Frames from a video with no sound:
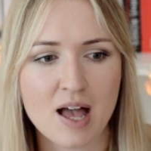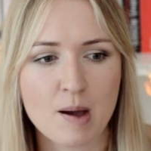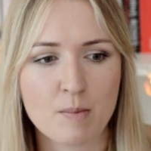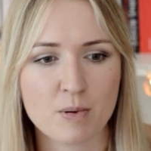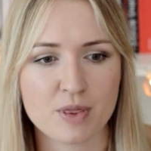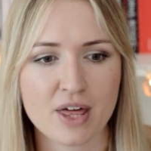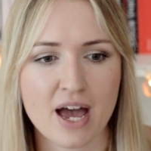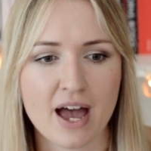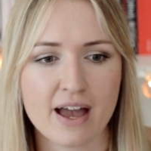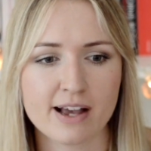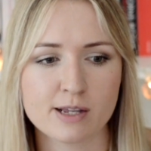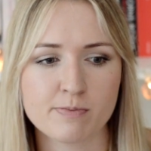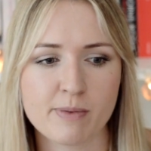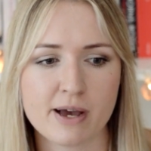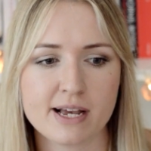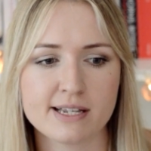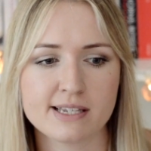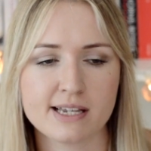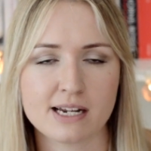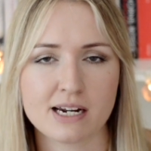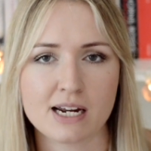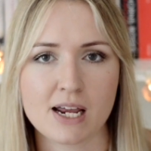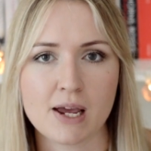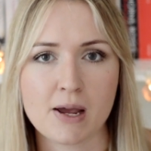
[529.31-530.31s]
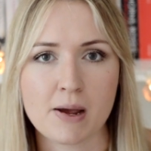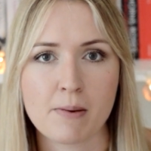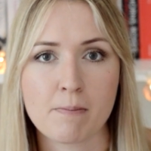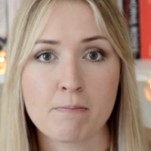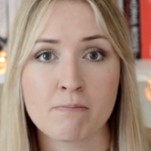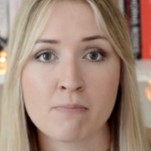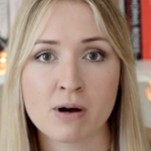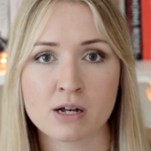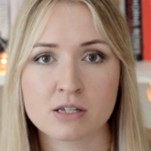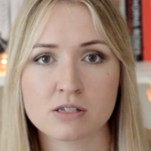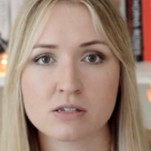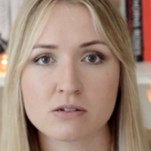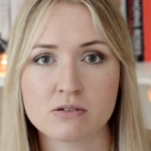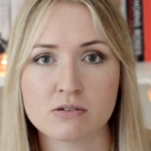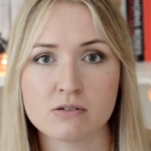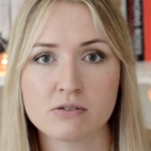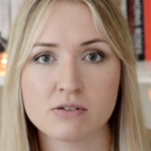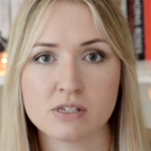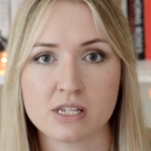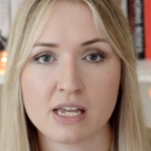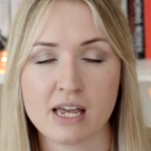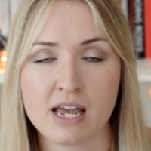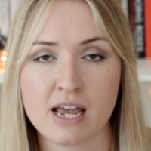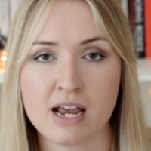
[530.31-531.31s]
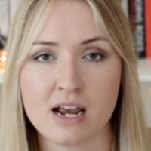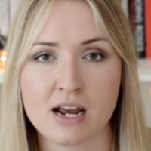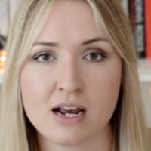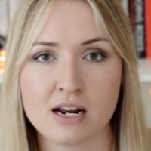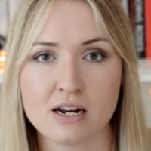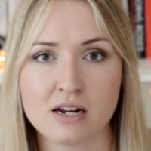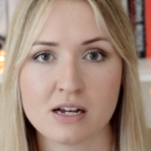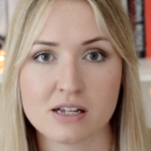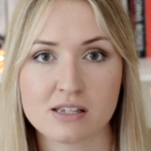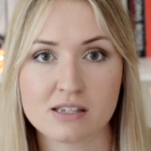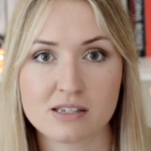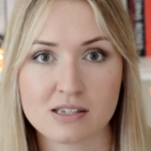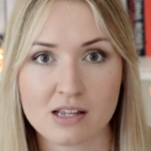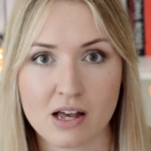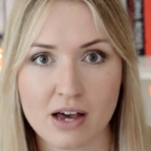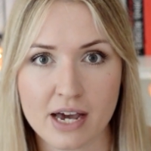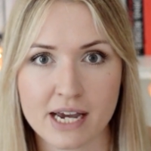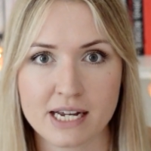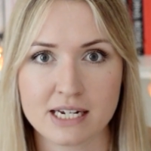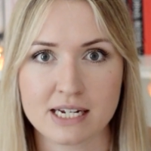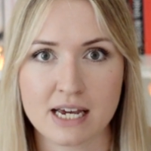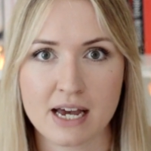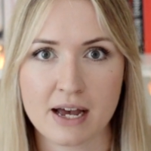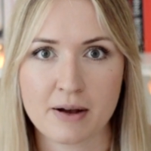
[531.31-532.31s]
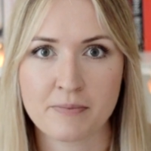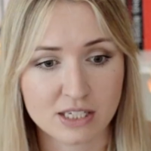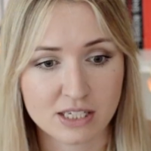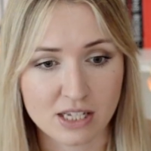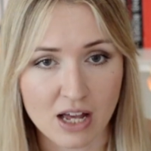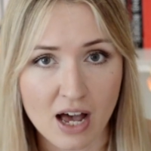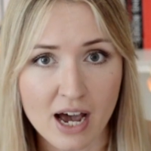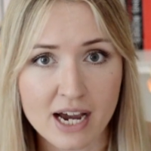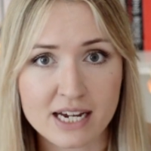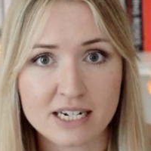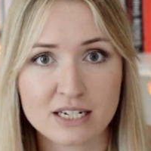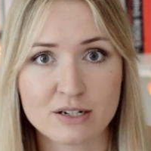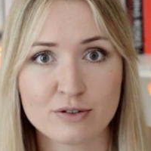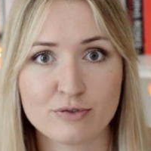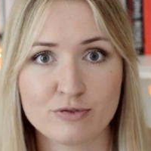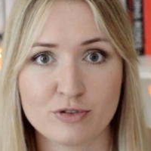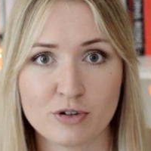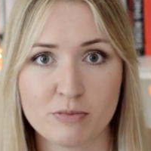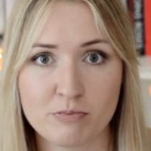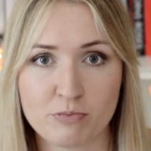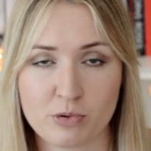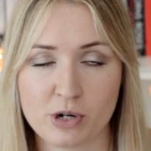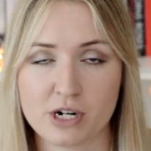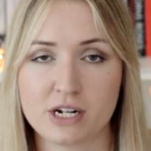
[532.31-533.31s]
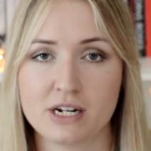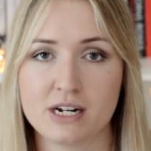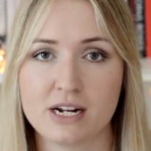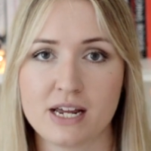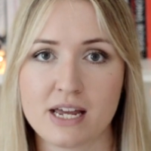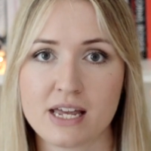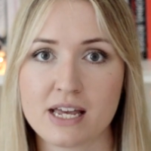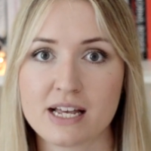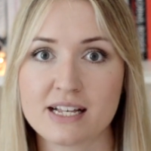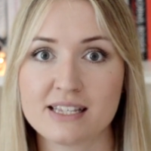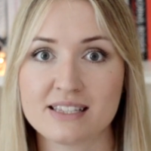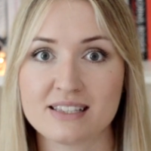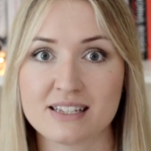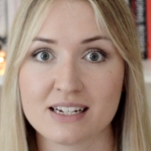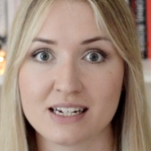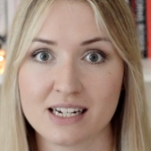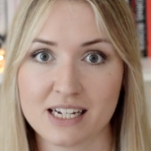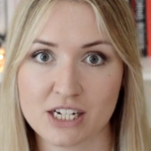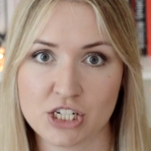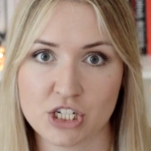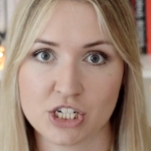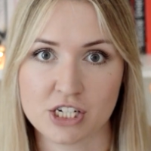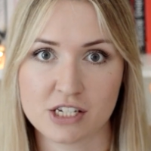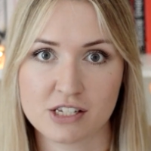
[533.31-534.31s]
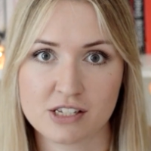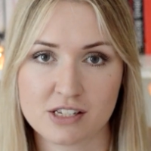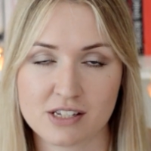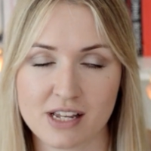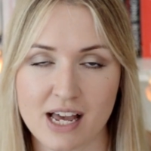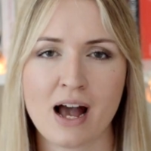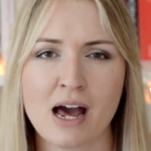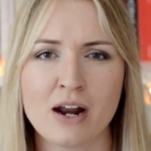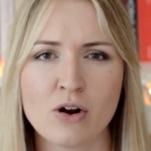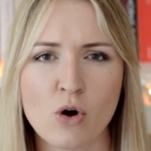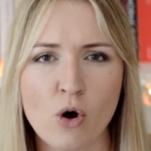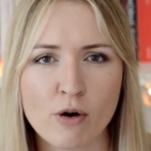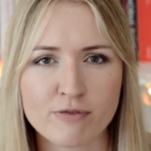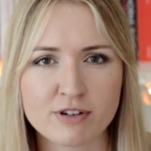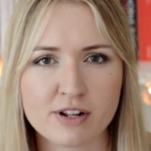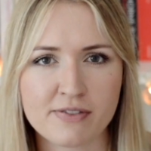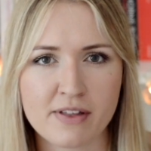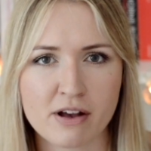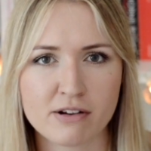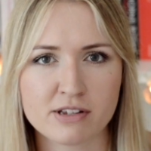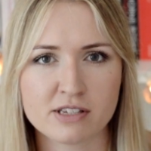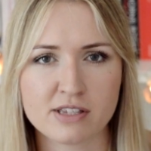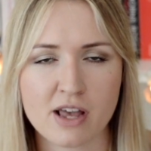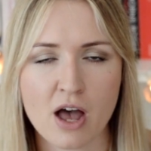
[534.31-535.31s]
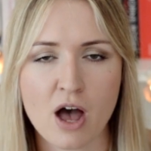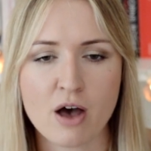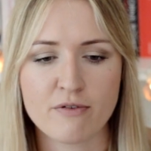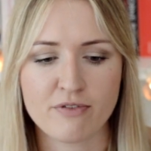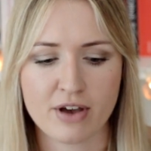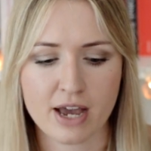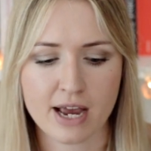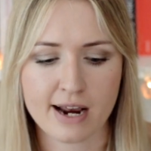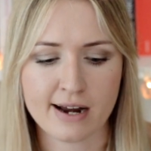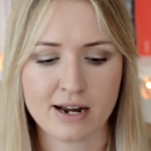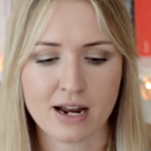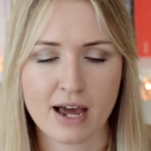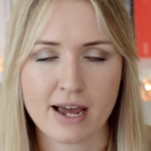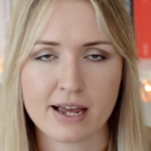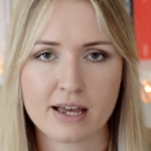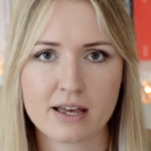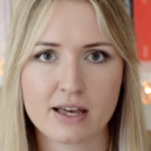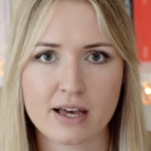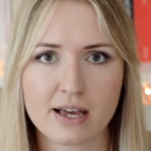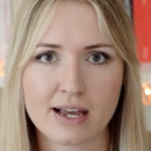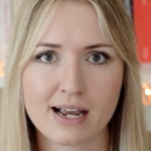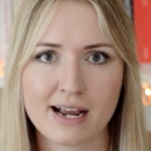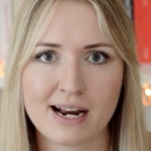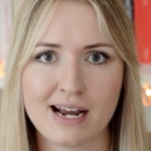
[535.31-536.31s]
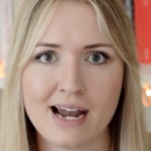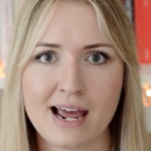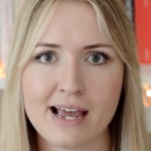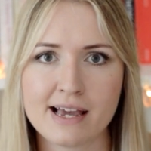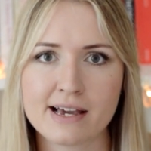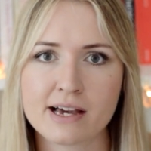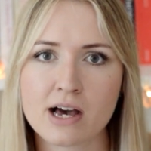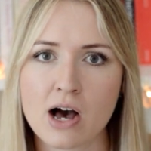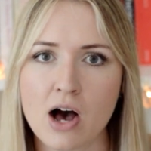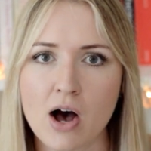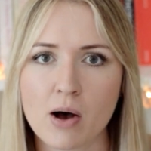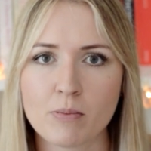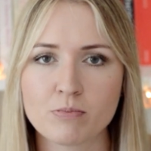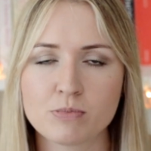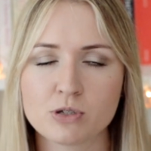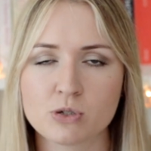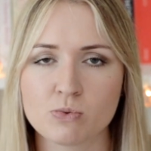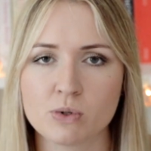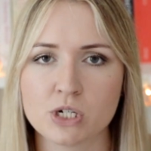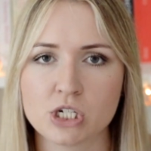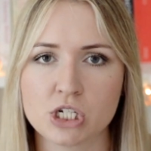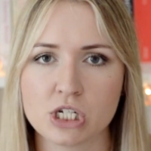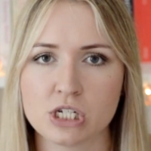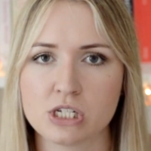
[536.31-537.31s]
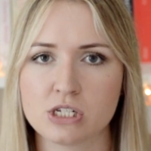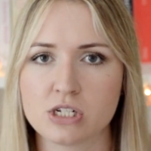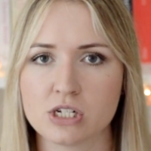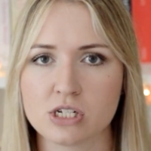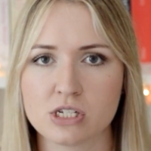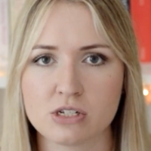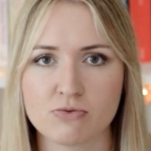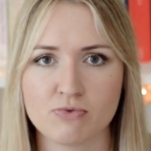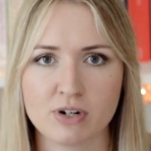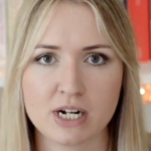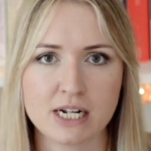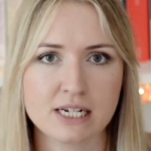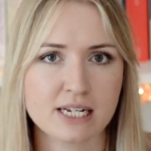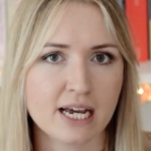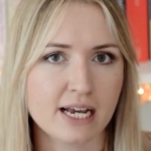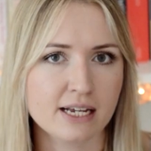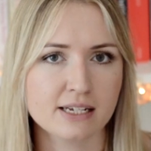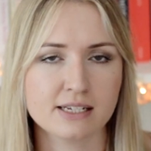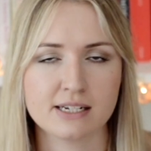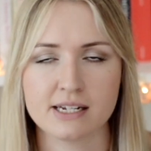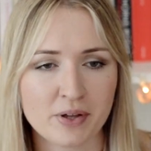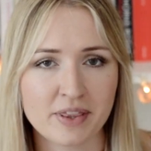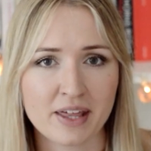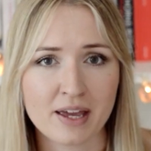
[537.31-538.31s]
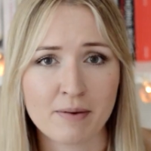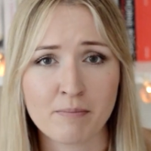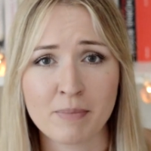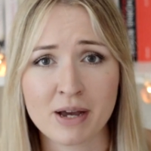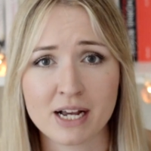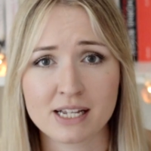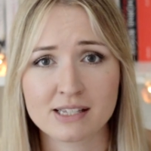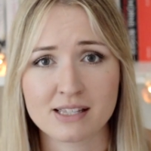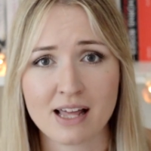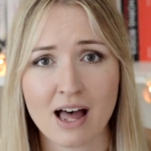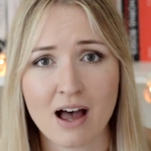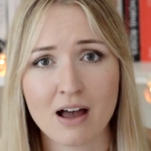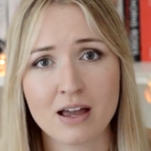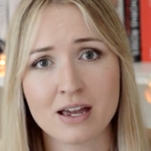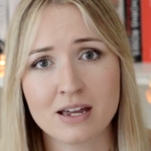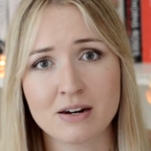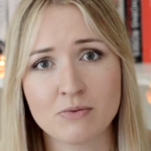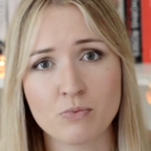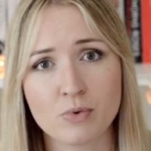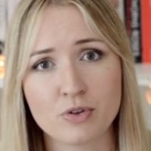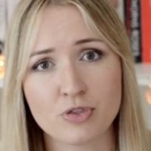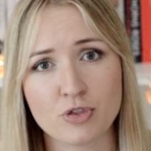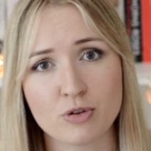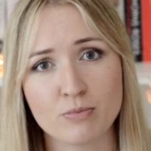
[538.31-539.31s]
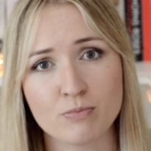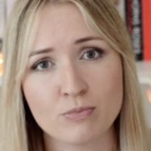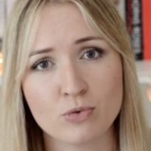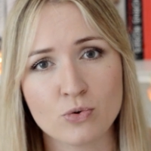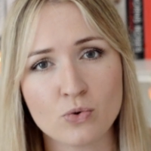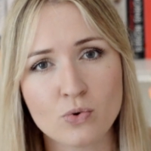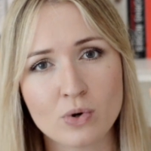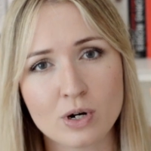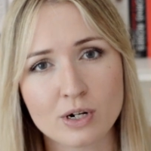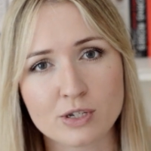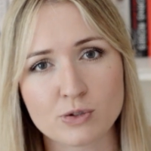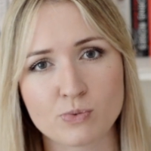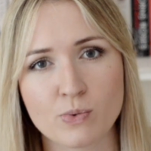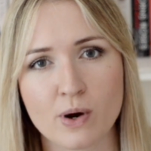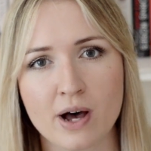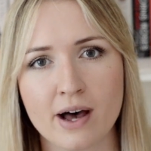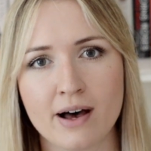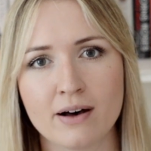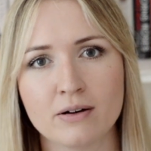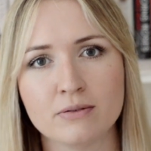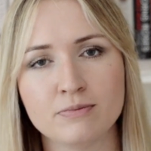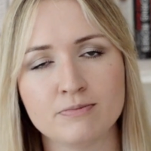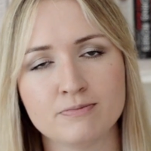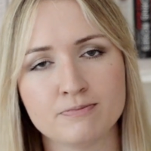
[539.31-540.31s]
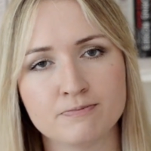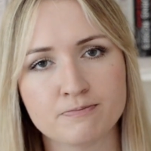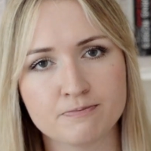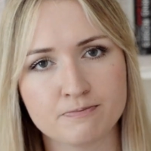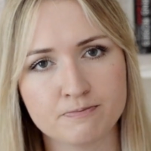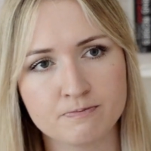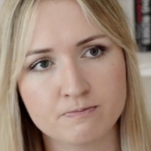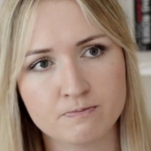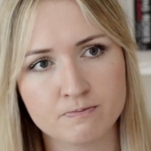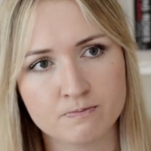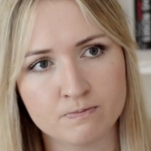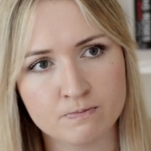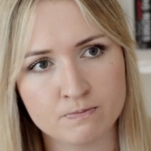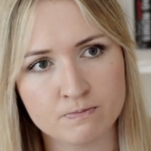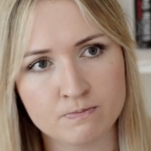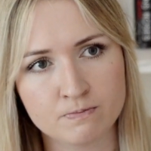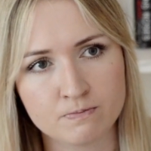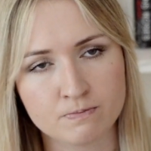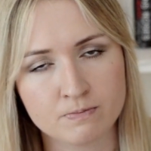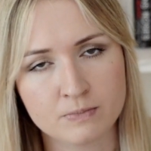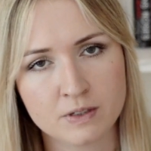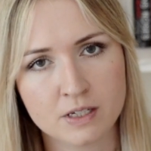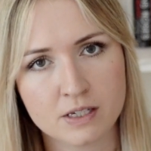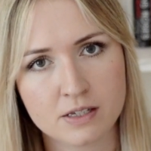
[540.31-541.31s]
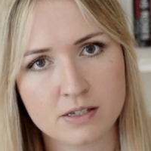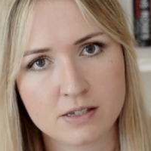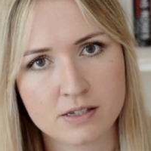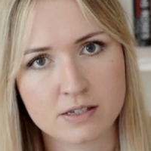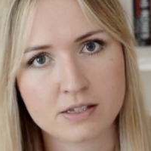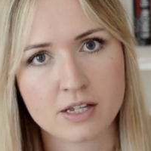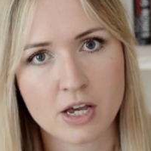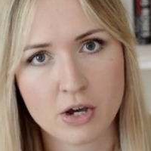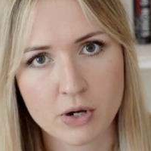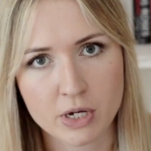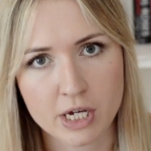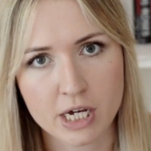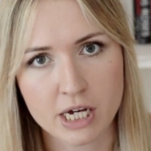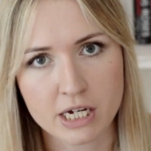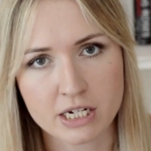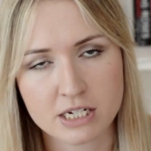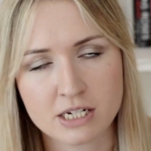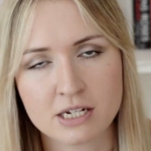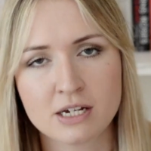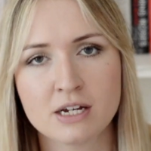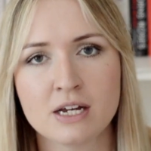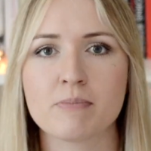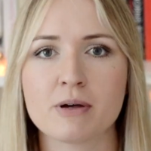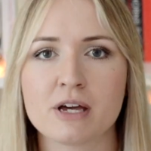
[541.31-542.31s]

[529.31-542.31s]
But that is basically mussels in cider. Cider from Brittany is delicious. And often they'll serve it in like clay cups, which is just really tasty. And they mix that in with the moule as well. So good.